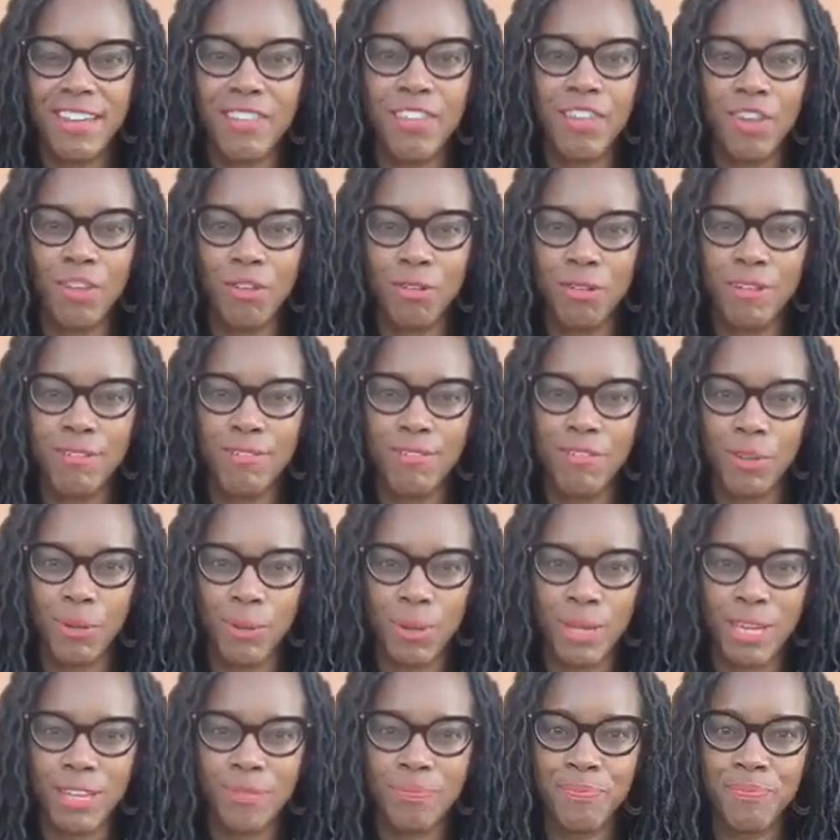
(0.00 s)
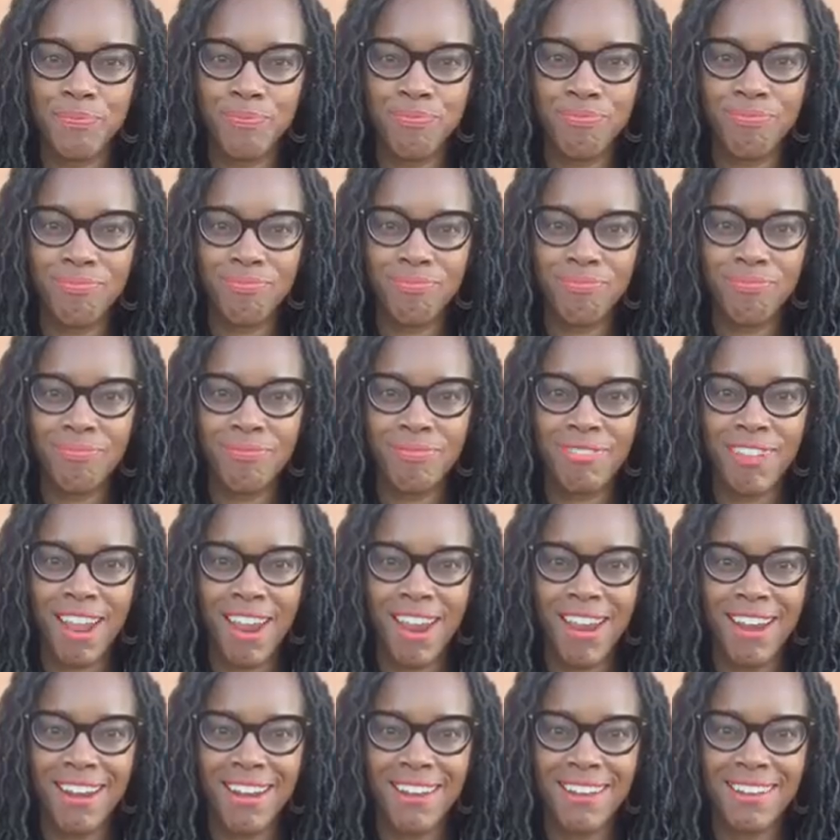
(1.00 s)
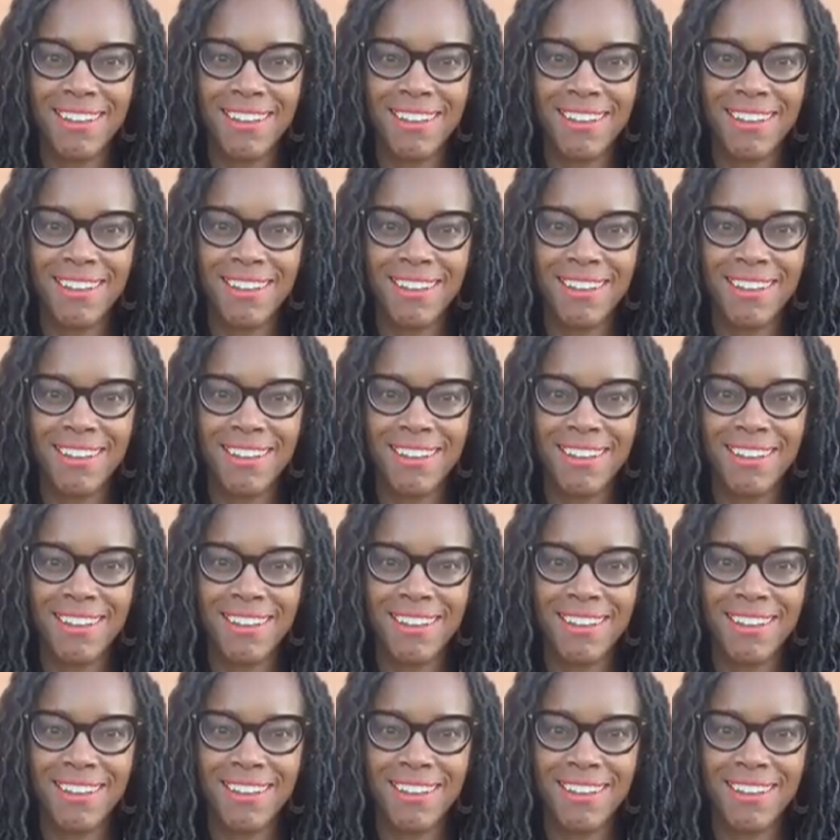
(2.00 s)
and that you love doing it. Right?